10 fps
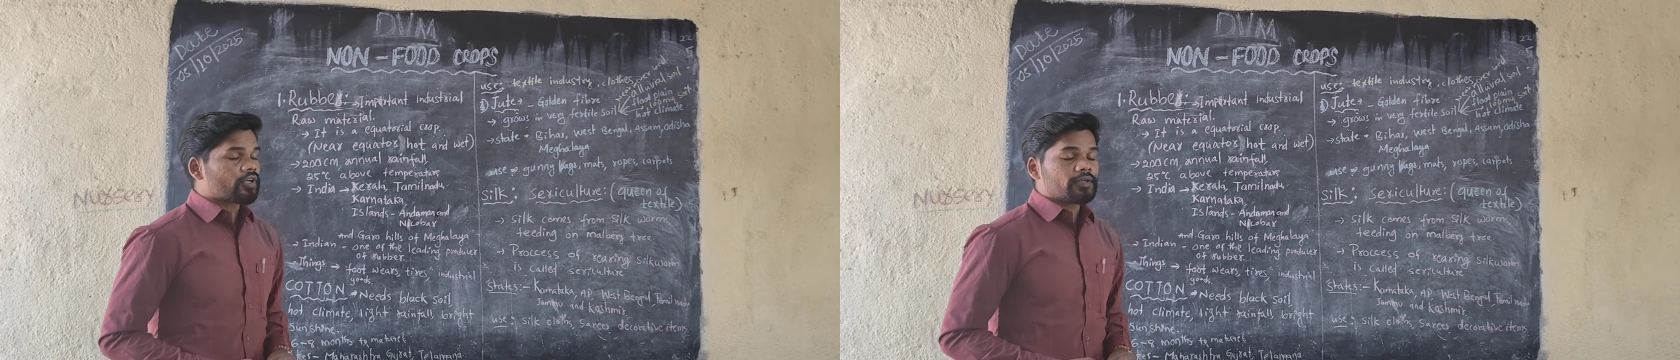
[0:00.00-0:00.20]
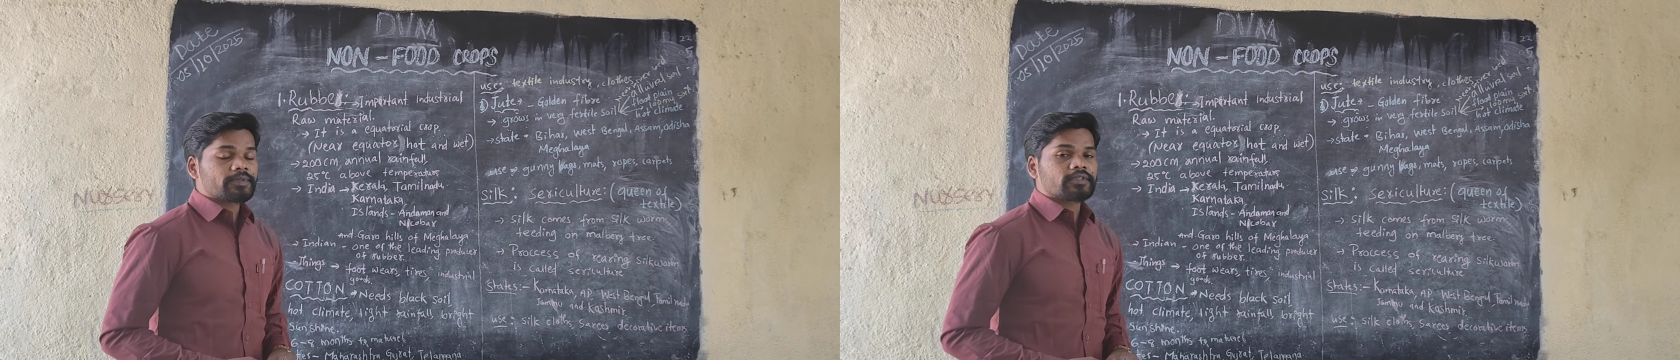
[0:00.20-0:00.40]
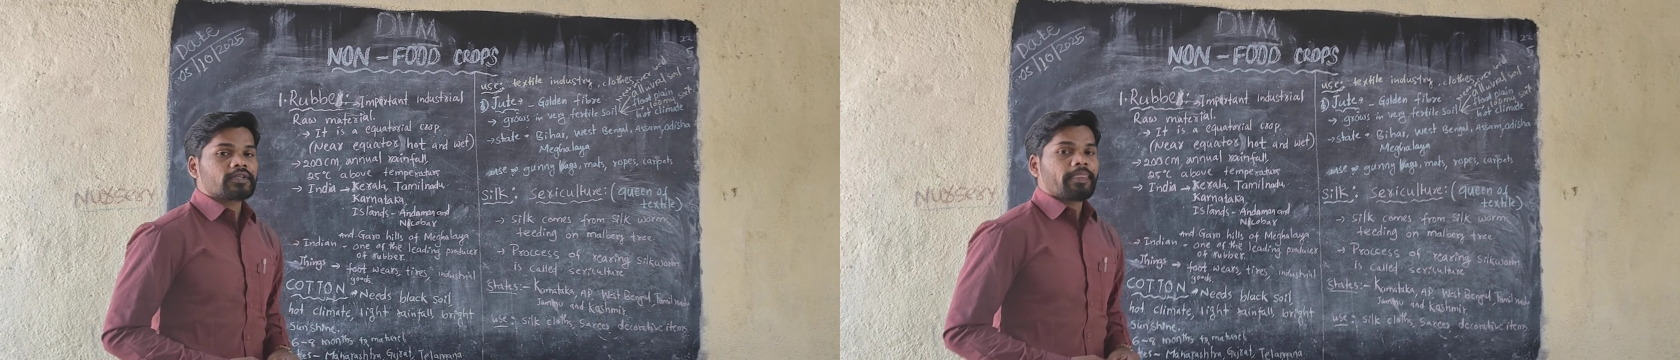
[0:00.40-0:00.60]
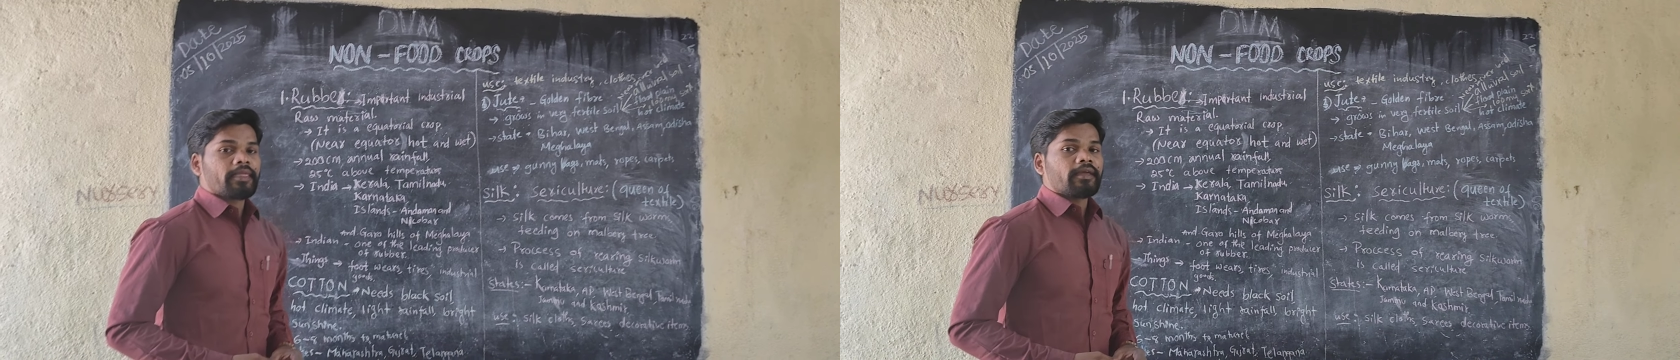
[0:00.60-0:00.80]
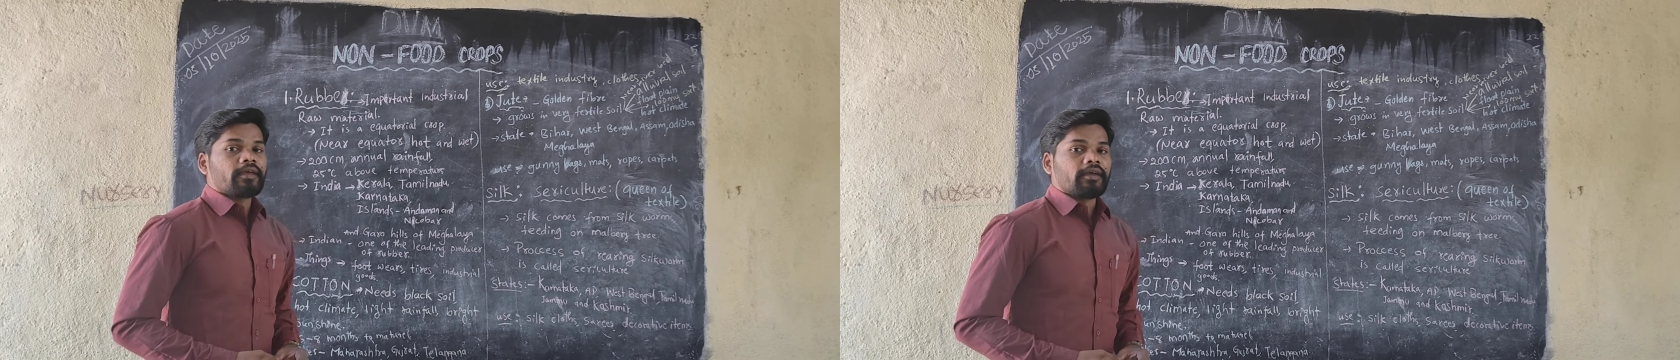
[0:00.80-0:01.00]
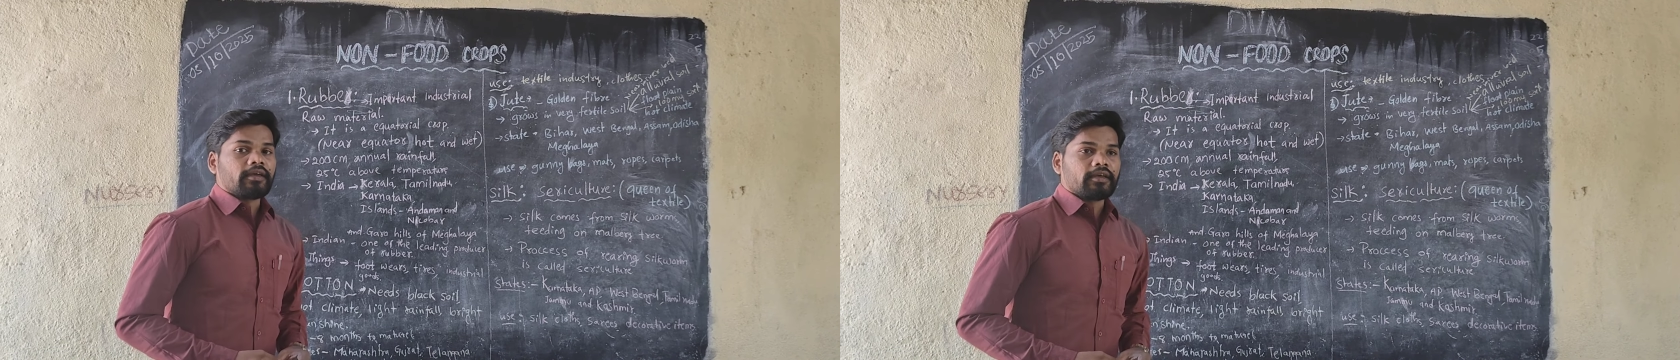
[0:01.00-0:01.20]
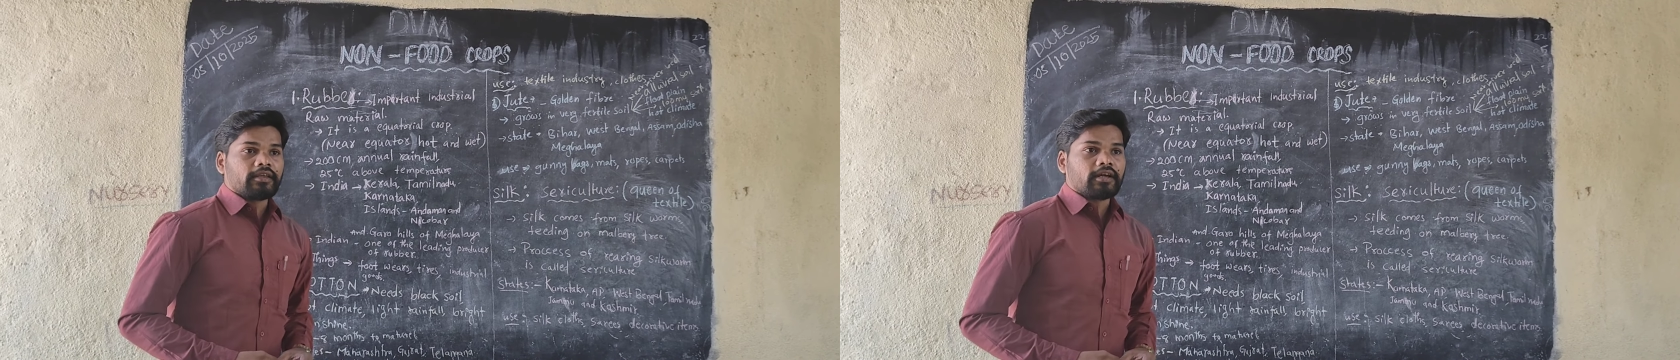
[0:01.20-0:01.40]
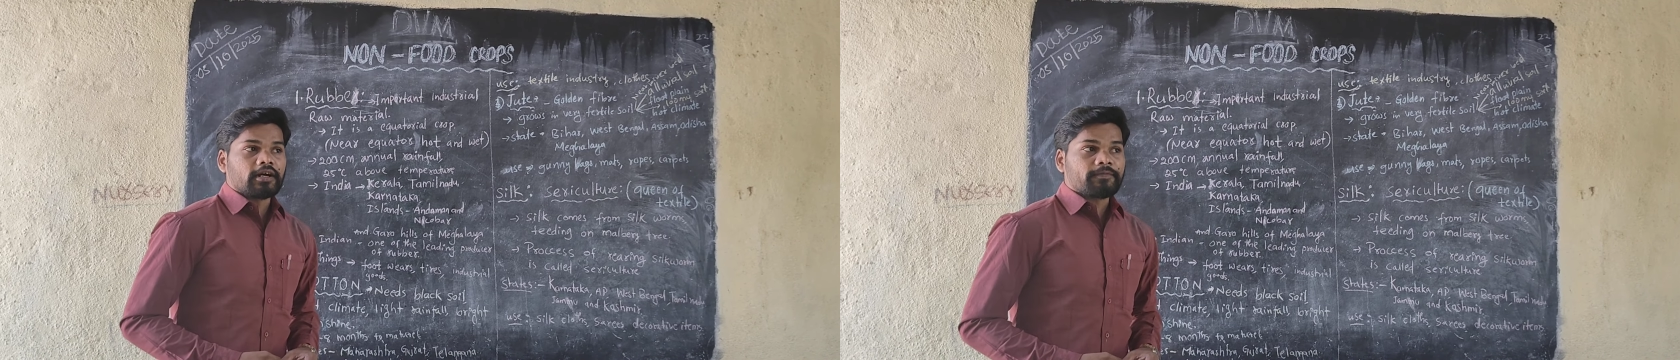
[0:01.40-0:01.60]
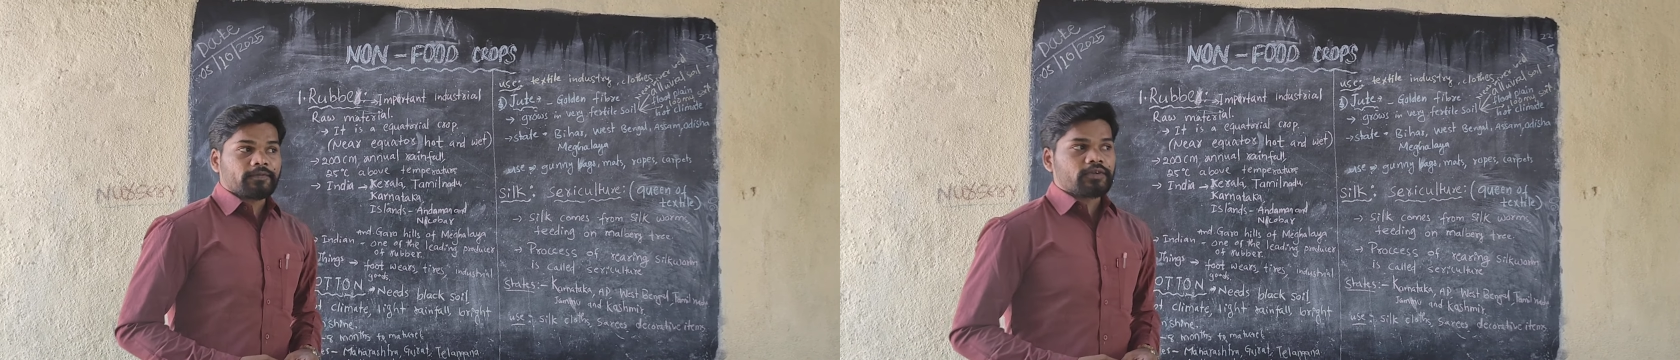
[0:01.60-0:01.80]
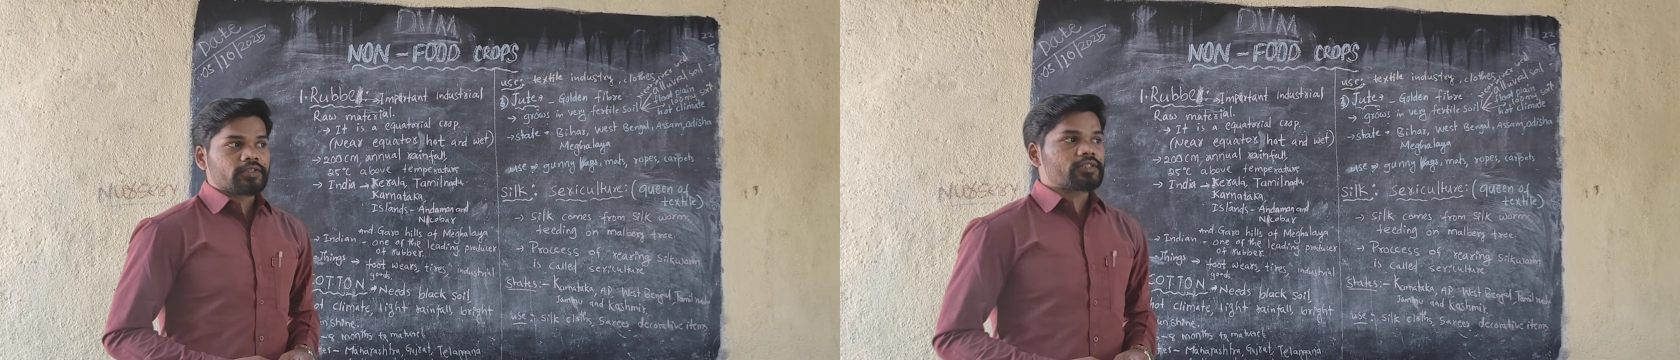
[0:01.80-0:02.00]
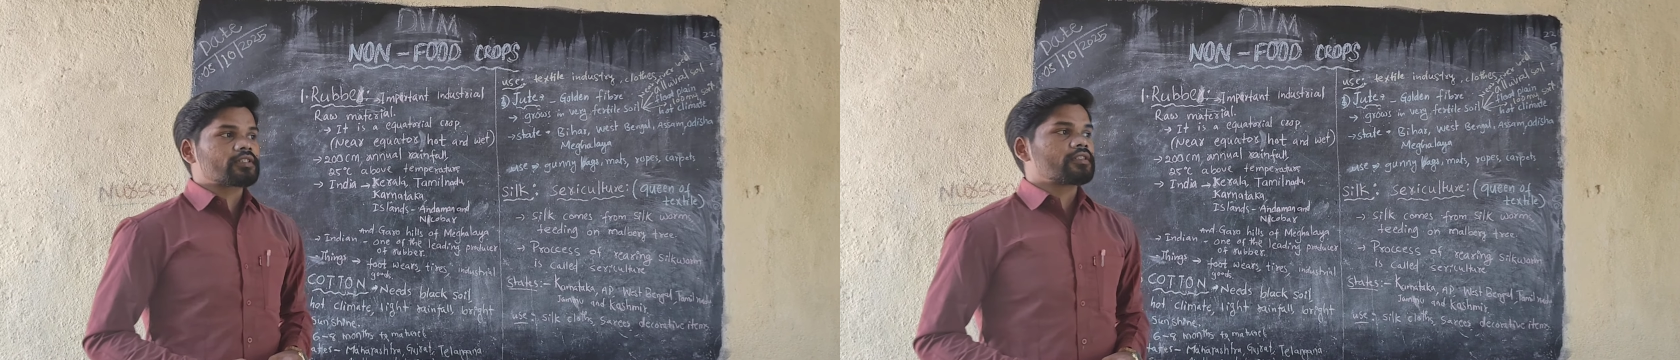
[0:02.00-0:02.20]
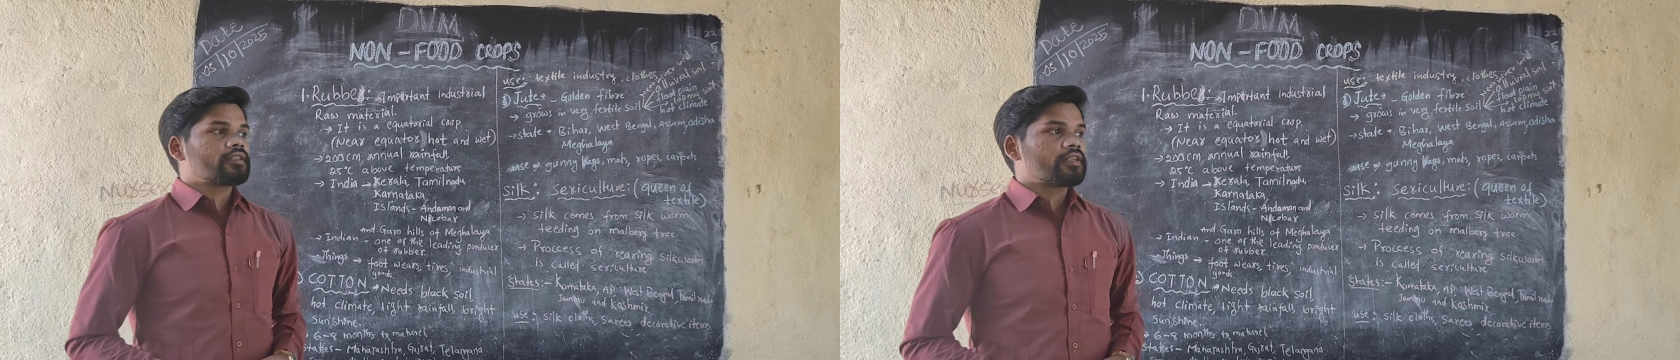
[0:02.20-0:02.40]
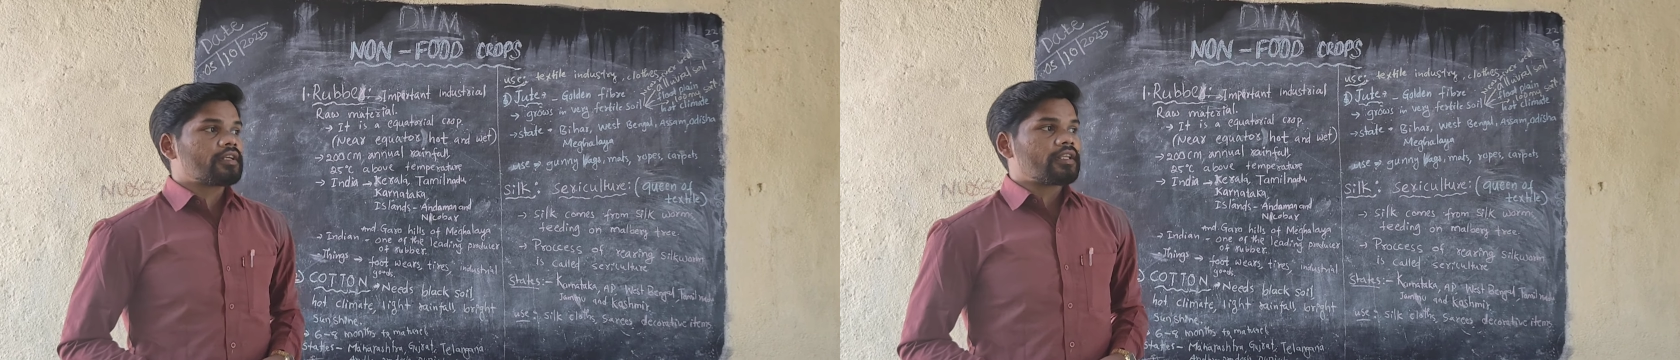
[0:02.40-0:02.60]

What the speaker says: crops, and of course